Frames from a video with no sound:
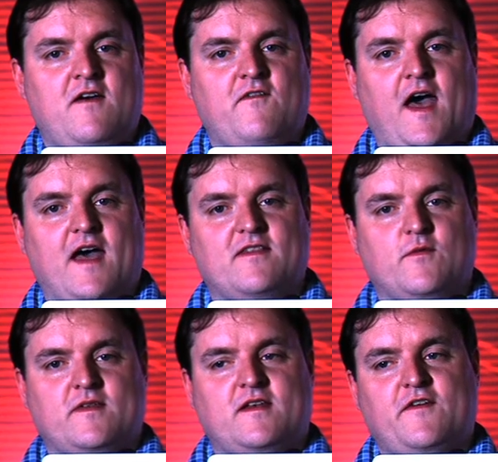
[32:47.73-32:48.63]
that there
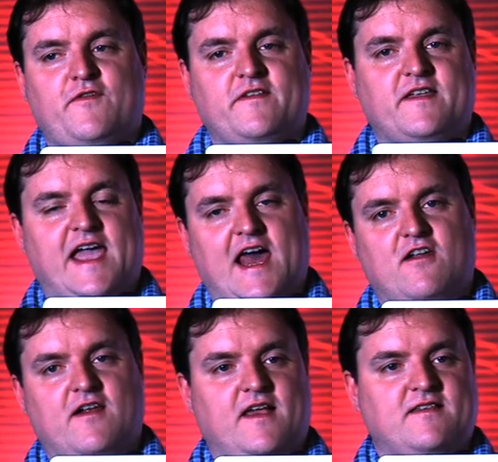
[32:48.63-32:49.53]
was a difference in
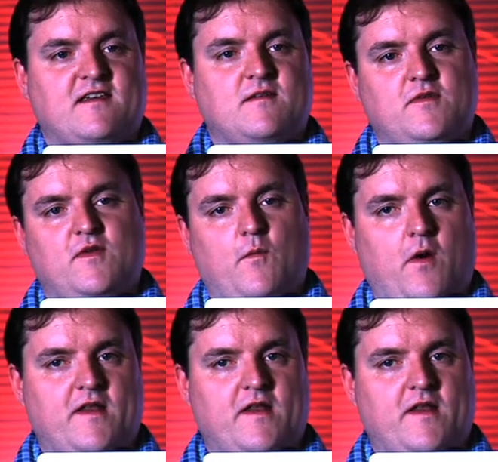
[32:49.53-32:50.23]
canonicalization between one